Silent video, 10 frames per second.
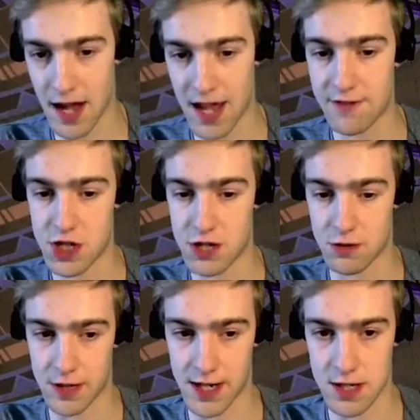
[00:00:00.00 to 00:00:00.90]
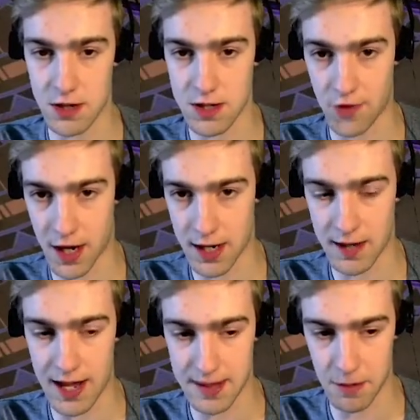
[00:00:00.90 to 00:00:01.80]
I have a shield already, so it's fine
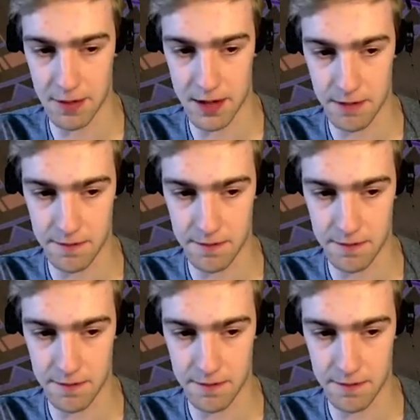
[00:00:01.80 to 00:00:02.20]
at the moment.